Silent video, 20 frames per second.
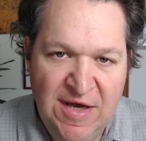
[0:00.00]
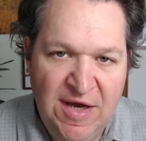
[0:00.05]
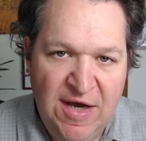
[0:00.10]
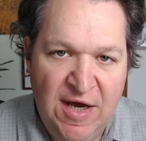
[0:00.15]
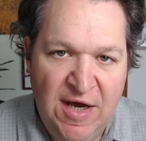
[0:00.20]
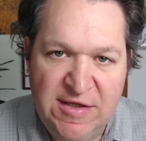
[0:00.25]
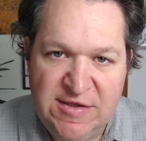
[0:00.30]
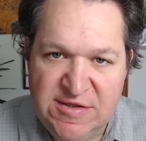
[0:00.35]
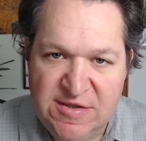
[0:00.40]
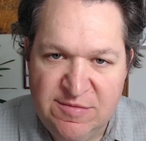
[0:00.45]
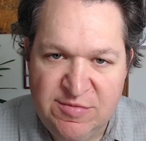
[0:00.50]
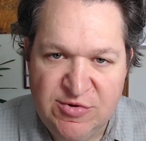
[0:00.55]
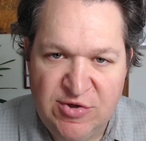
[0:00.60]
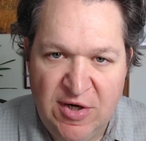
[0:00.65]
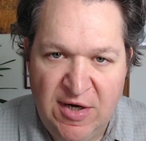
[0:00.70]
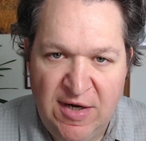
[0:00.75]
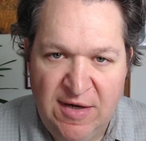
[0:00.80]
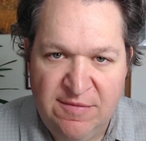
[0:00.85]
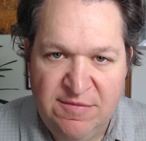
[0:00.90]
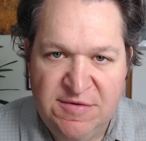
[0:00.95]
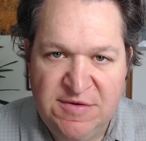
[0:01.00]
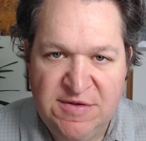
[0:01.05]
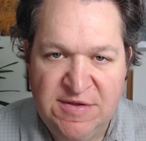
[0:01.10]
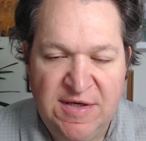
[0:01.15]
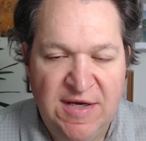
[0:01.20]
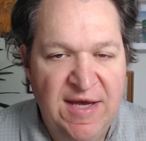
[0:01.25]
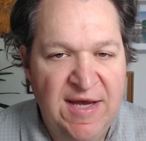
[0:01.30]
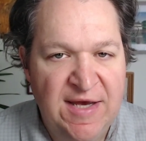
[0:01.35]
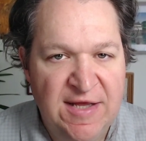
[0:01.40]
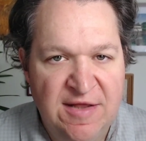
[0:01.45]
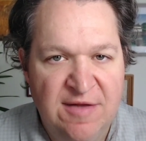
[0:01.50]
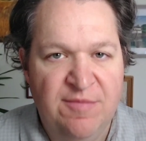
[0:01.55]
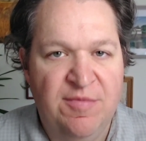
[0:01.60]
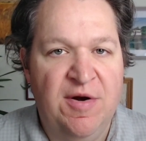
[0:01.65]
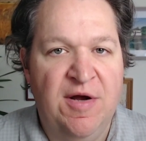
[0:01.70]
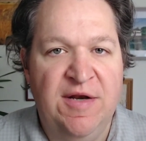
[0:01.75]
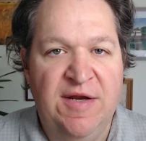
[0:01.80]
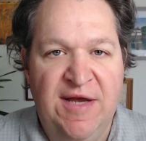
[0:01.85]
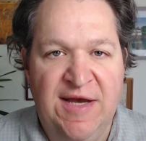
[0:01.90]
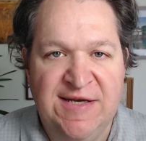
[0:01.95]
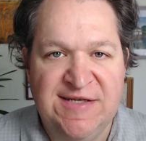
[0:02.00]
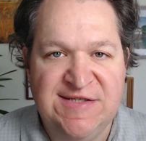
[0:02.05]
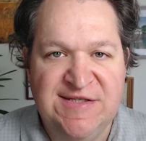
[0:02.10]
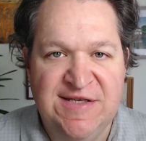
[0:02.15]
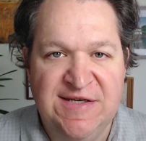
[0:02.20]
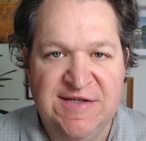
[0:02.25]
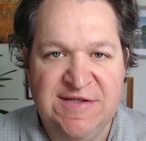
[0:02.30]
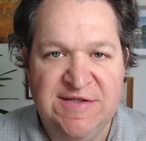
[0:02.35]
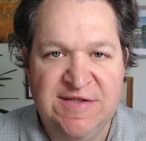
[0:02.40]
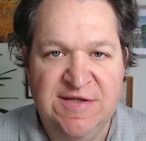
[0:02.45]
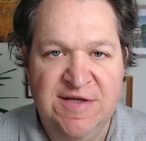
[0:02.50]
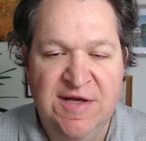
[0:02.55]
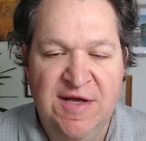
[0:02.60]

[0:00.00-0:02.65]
unsubscribes, and the broadcast list.